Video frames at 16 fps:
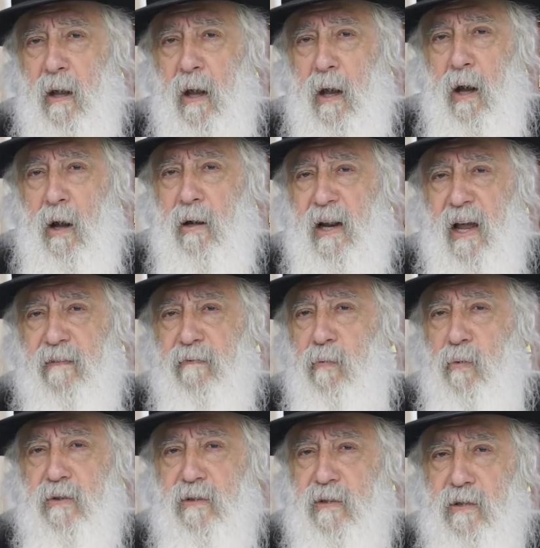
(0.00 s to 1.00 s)
her life
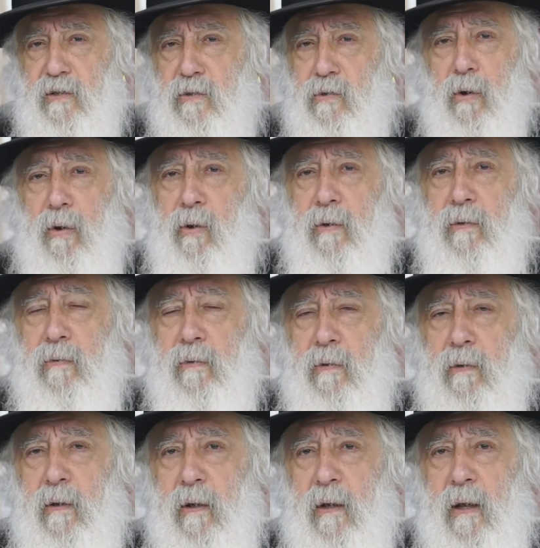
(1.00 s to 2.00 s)
was destroyed.
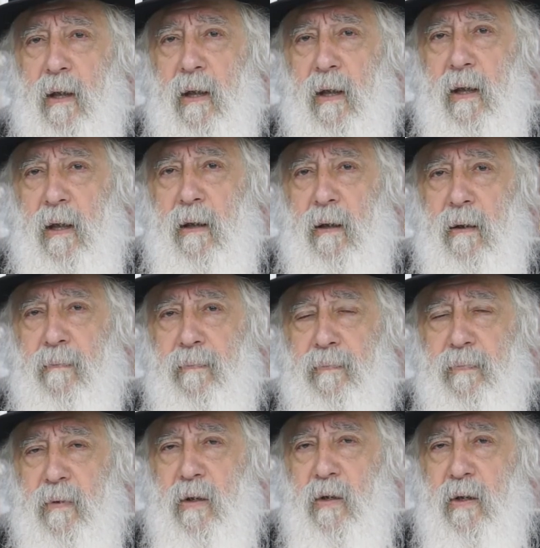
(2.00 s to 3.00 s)

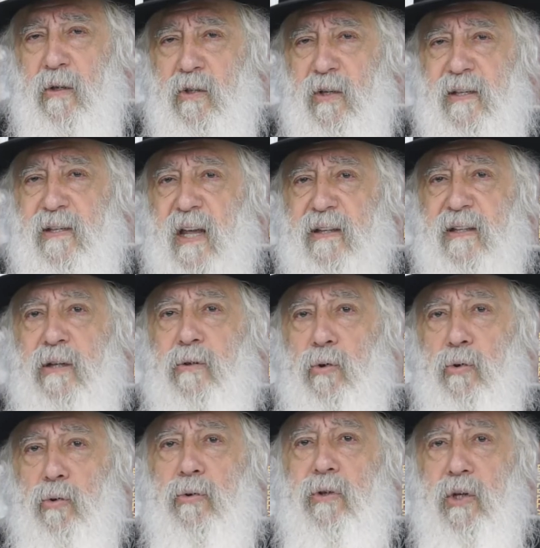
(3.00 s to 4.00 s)
She started
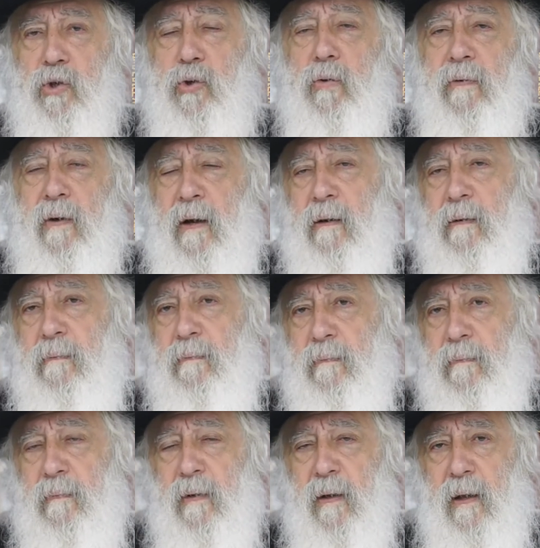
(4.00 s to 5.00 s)
to do teshuvah.
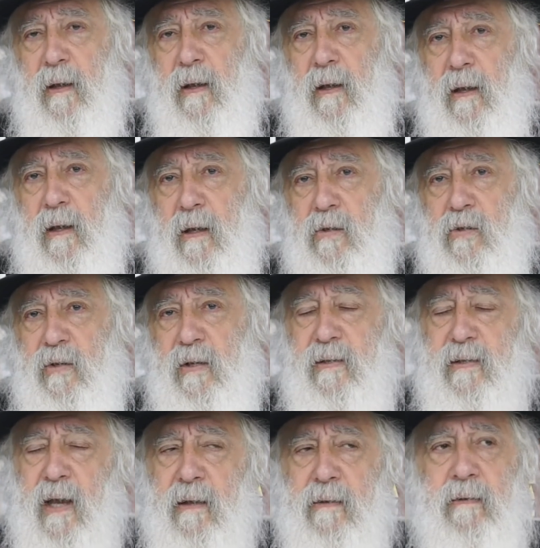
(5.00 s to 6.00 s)
She
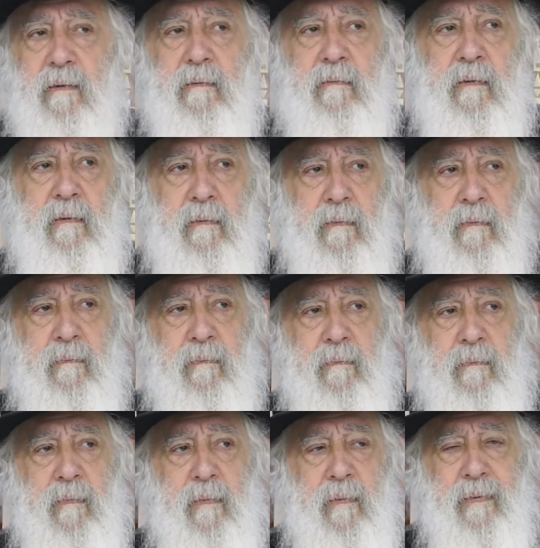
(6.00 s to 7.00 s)
said,
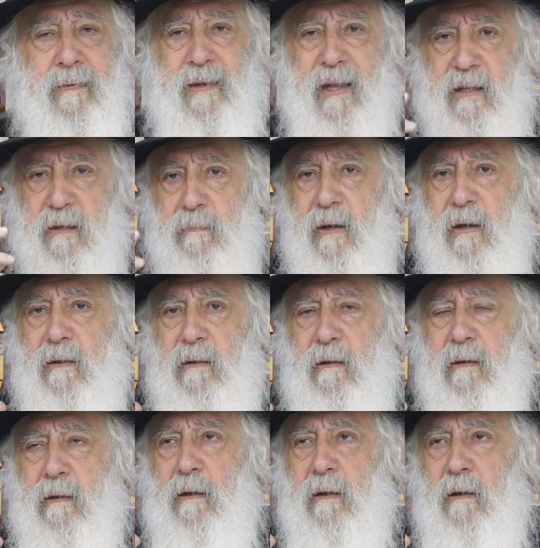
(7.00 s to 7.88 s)
that means